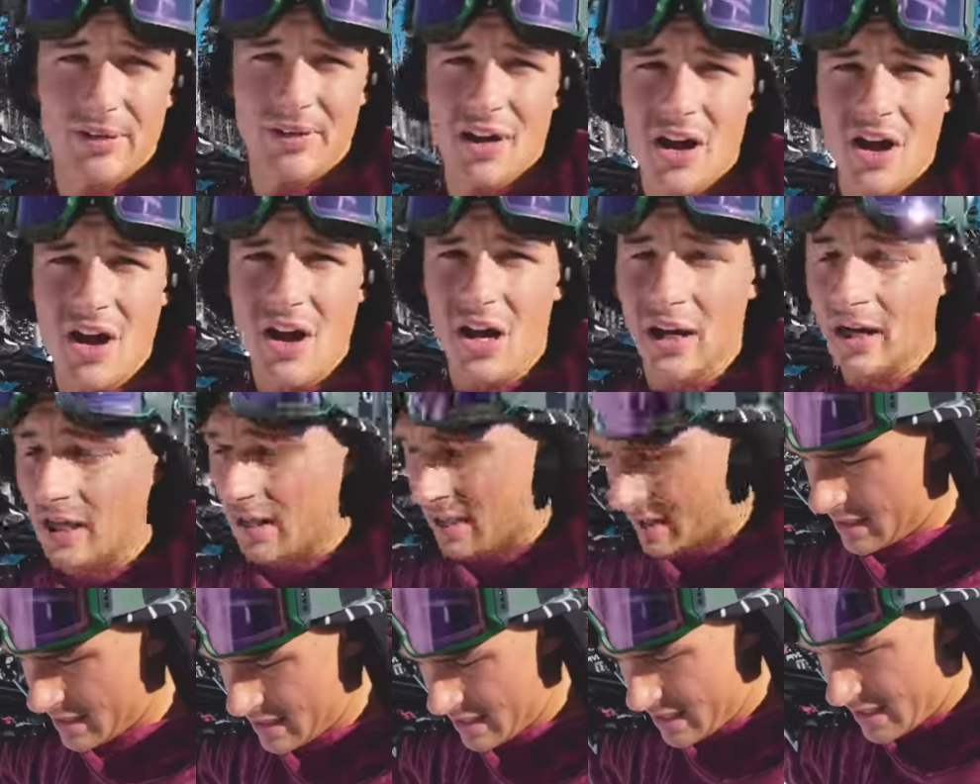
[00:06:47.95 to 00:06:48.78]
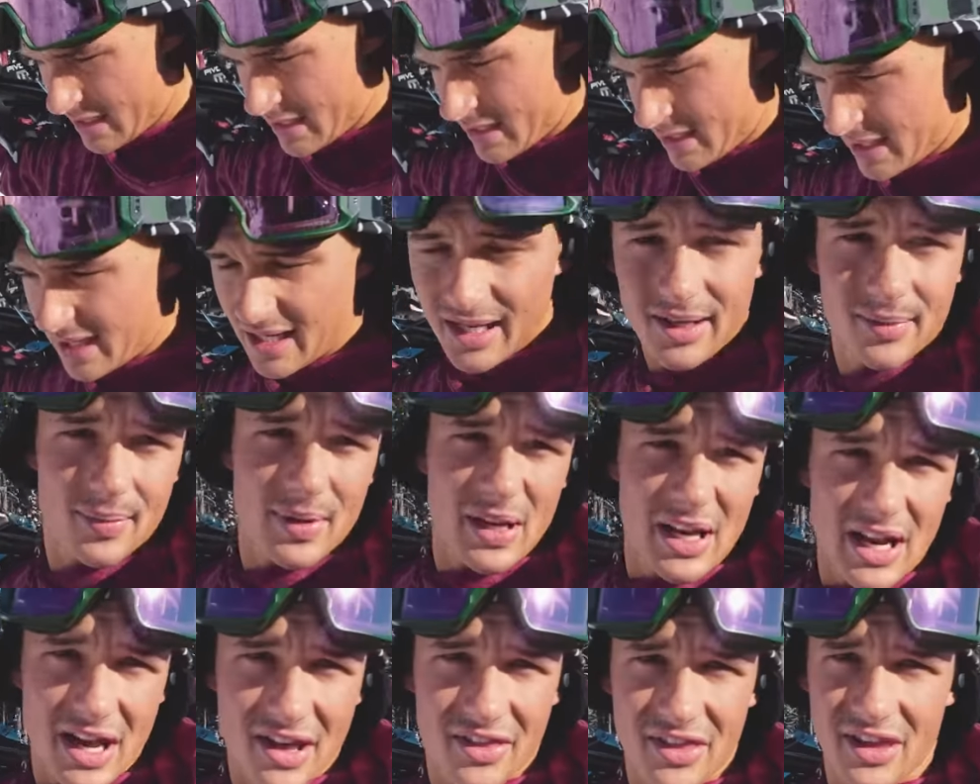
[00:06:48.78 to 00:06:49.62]
wrong? It'd
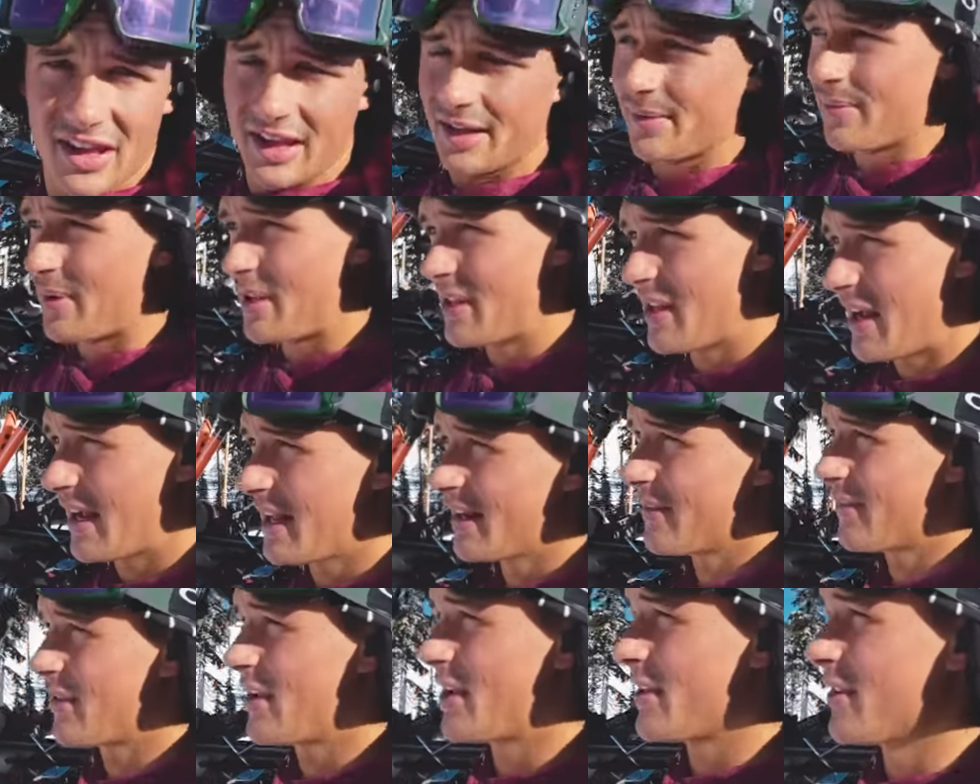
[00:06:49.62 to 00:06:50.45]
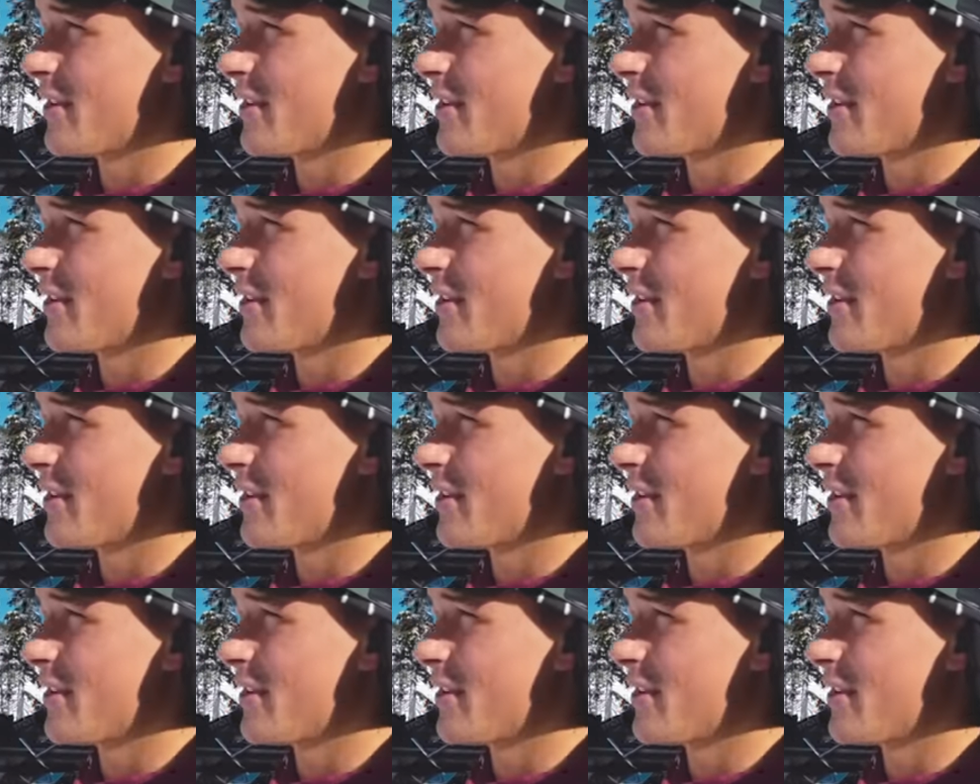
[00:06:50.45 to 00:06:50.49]
be nothing. It'd be like every